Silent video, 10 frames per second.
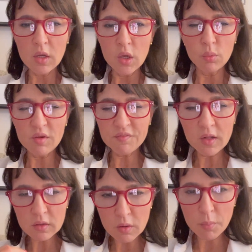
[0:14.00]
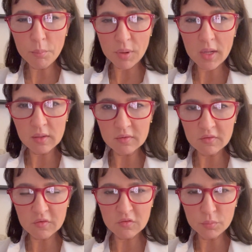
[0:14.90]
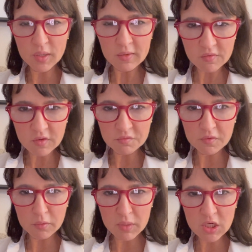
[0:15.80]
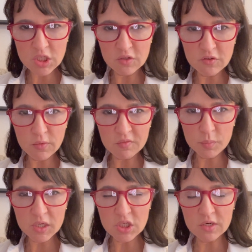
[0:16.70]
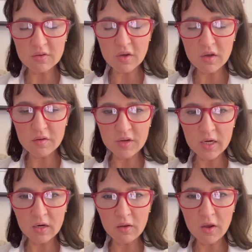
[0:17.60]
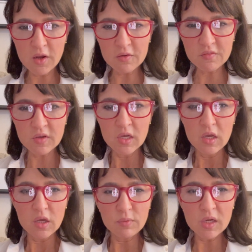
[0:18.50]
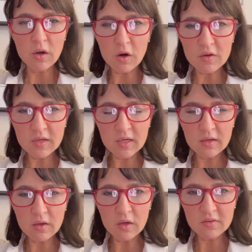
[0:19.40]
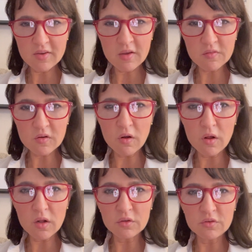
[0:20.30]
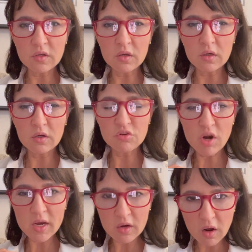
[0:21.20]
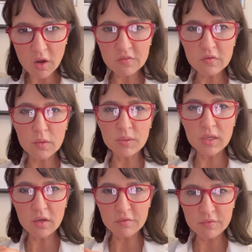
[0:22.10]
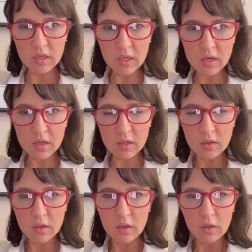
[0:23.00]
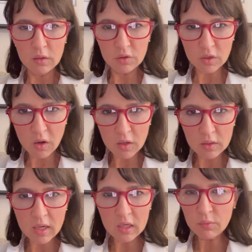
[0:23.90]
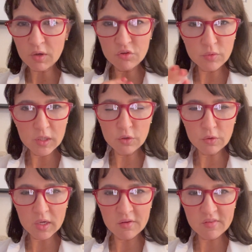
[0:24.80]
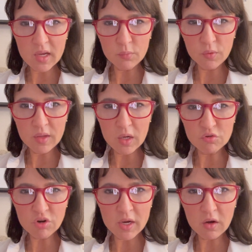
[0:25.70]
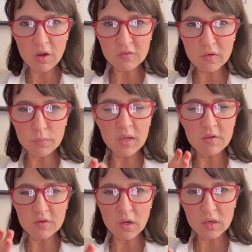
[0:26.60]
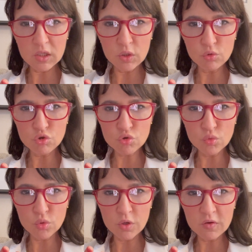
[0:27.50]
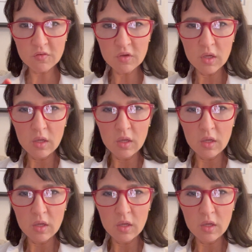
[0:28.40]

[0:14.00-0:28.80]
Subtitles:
We felt compelled to bring this information to you as a patient of hair loss regarding a test called trichoscopy of the hair. Look, anyone doing your exam without trichoscopy is cutting you short.